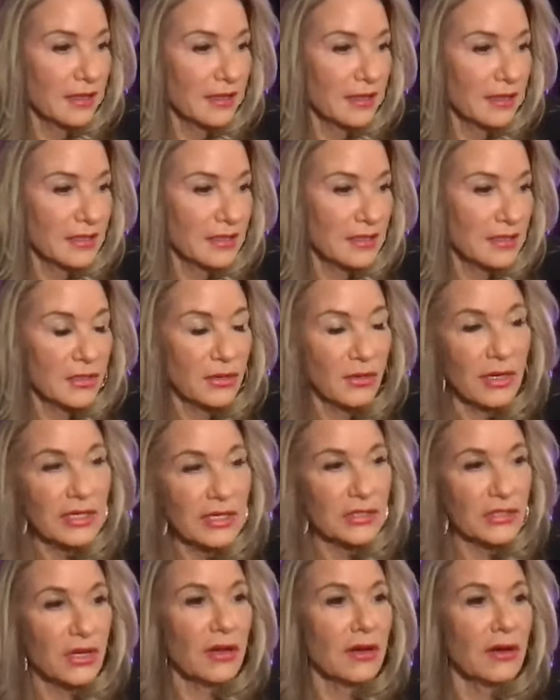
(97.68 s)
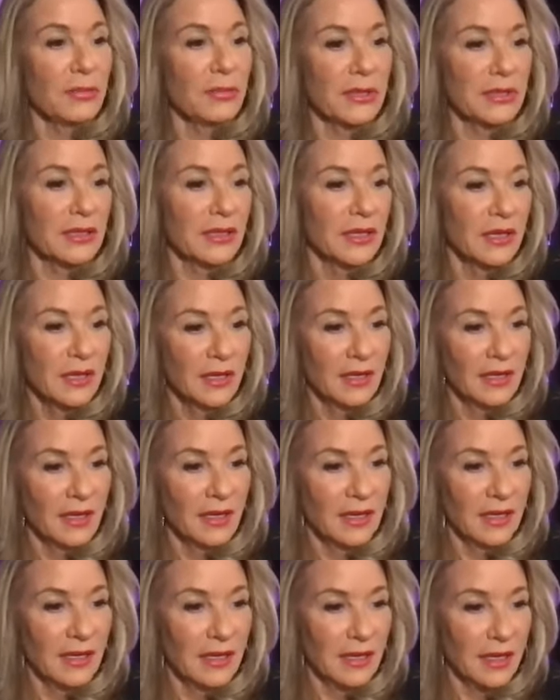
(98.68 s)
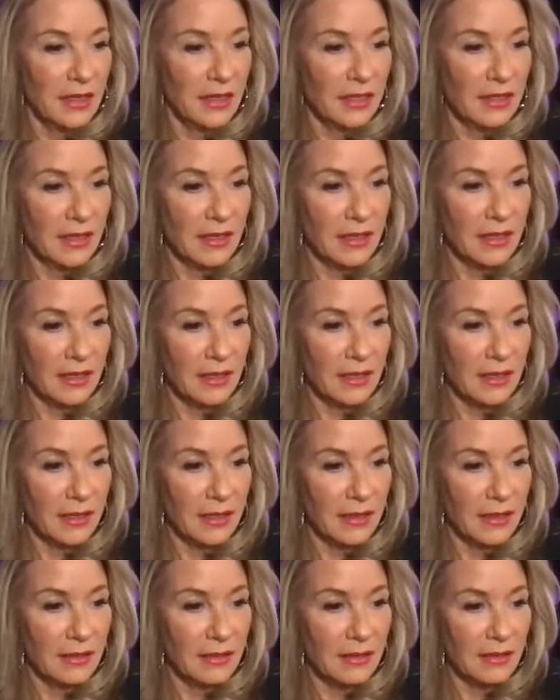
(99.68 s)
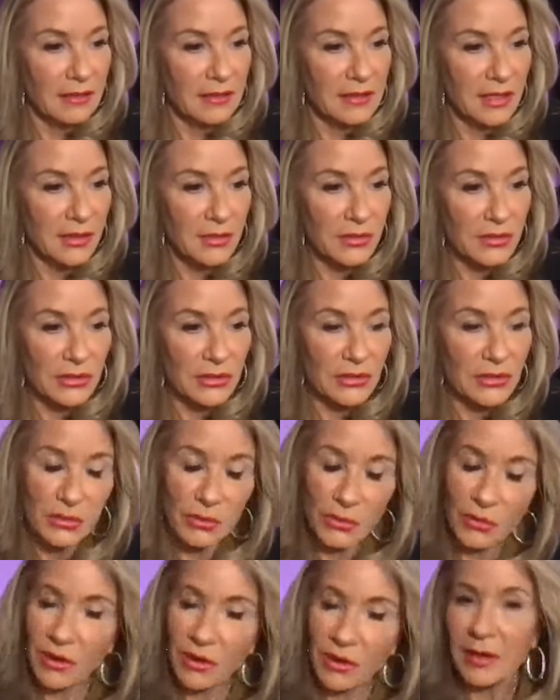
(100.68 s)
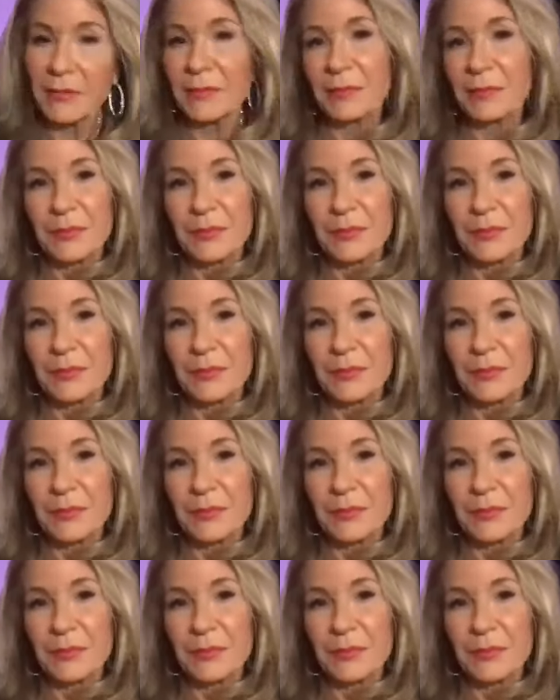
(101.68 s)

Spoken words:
he did a great job, and I think it tells the story.